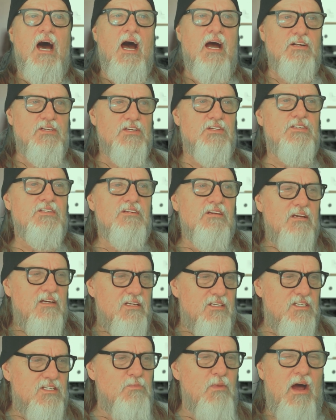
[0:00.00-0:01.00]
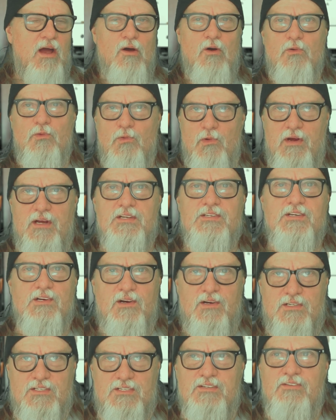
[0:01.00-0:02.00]
it's my own
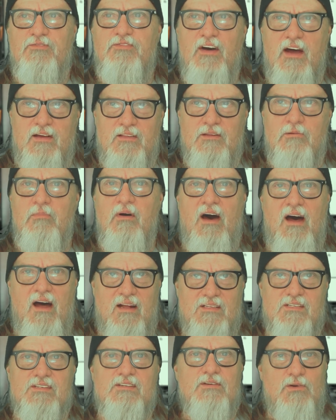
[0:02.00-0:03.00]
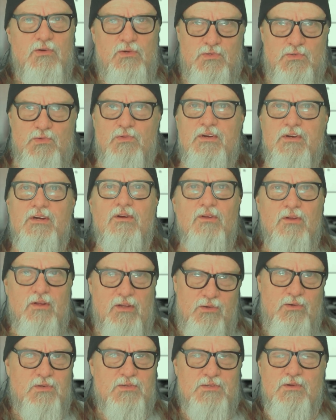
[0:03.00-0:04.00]
research to find the bots, who's real
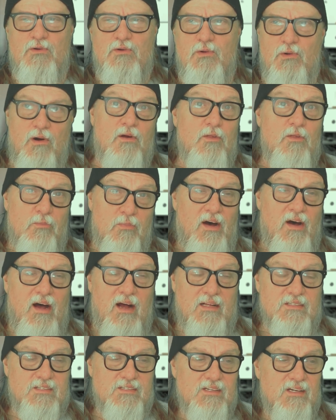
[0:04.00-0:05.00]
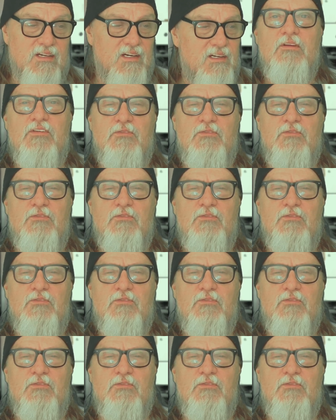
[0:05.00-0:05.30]
and who are the bots.